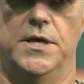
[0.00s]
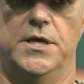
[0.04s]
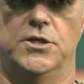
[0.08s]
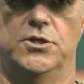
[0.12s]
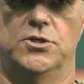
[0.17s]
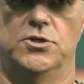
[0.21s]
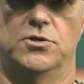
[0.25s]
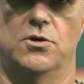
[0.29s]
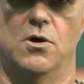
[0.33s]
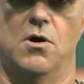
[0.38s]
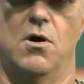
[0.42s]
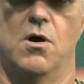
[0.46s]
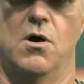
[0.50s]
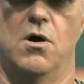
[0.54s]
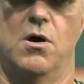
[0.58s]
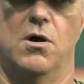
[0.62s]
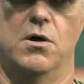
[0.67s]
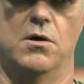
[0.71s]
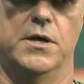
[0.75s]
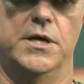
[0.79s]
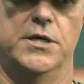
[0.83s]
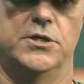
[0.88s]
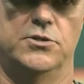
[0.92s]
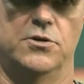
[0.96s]
he
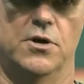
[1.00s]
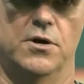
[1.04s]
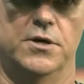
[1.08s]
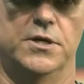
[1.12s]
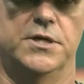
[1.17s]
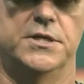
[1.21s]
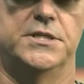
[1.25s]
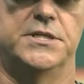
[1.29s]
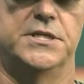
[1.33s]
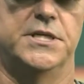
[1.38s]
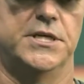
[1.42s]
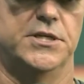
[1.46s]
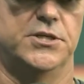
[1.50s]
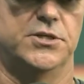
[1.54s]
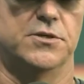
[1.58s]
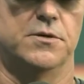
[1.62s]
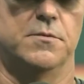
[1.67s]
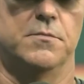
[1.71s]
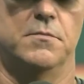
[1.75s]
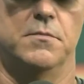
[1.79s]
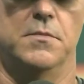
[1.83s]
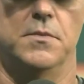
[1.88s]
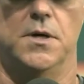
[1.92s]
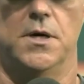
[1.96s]
saw, he started to see
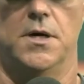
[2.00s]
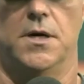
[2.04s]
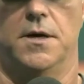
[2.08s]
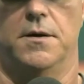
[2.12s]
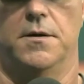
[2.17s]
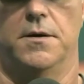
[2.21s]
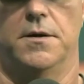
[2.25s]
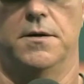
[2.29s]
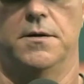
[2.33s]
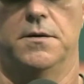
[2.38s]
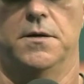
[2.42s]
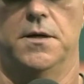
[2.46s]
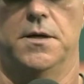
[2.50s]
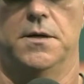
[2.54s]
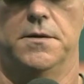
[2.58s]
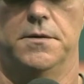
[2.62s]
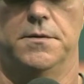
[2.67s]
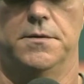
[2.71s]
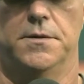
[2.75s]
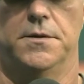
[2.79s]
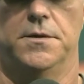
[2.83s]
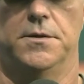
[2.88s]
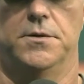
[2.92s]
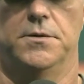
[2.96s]
some uh, uh
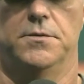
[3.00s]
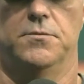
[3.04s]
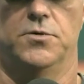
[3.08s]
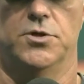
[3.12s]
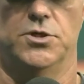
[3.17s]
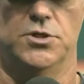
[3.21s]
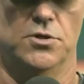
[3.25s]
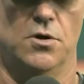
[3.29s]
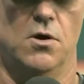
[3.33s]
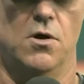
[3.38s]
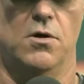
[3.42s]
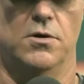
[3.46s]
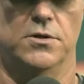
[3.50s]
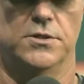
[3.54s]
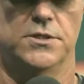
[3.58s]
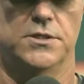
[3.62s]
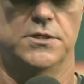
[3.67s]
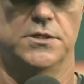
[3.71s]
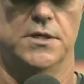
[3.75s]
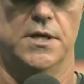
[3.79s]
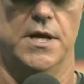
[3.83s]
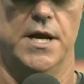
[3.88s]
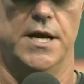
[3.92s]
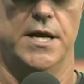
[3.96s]

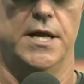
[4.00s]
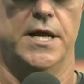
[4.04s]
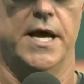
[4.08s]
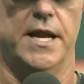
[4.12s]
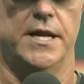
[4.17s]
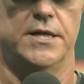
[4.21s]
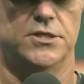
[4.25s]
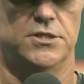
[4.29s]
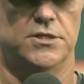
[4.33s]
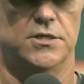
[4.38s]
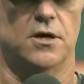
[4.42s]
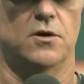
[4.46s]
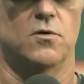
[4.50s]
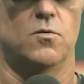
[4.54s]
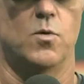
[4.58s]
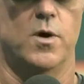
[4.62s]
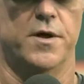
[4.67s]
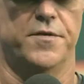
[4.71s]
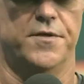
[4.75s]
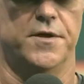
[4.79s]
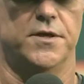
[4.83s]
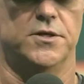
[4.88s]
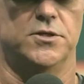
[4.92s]
results and he kind of stuck with